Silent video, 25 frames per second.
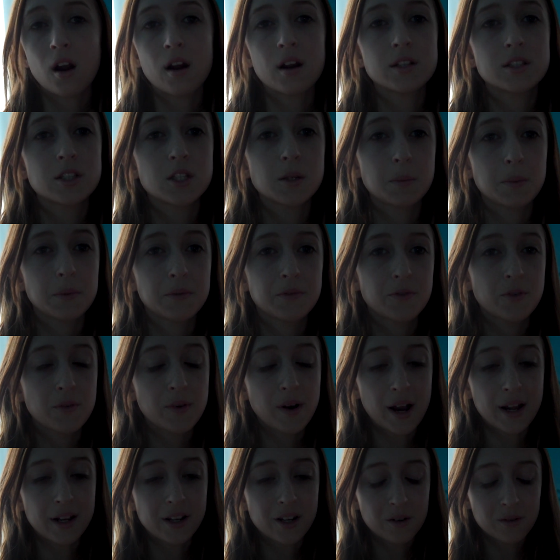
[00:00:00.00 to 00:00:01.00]
Alright, so
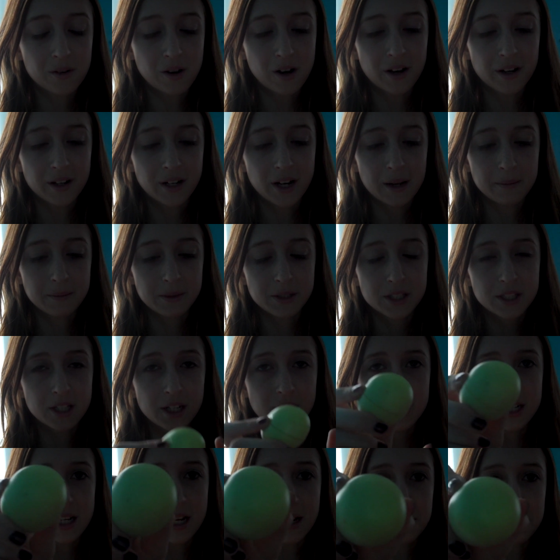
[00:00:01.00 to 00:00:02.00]
before I go on, I'm just
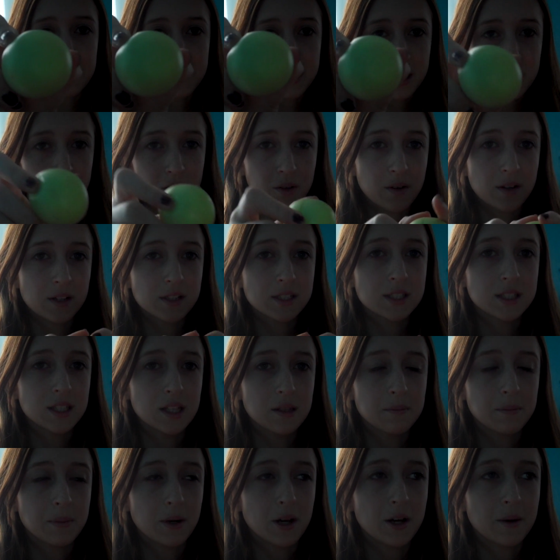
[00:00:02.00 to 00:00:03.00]
gonna take my EOS
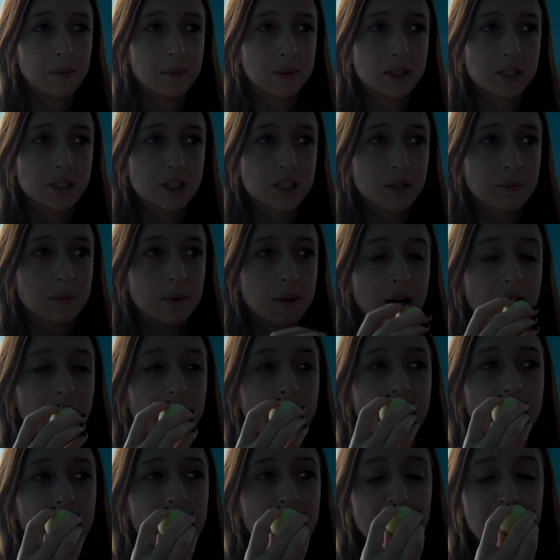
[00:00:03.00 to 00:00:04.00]
lip balm and just
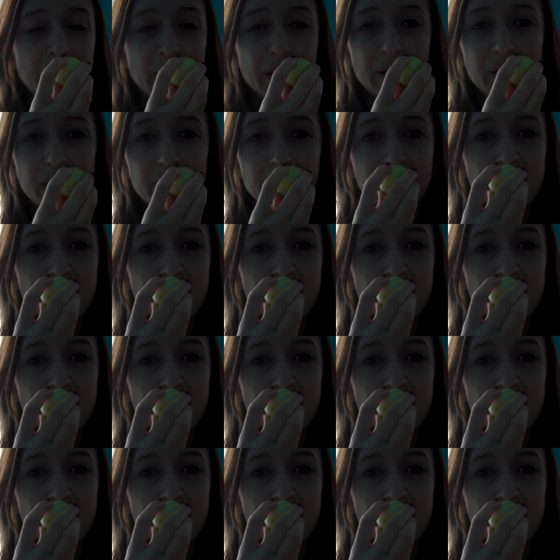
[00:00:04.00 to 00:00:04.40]
apply that.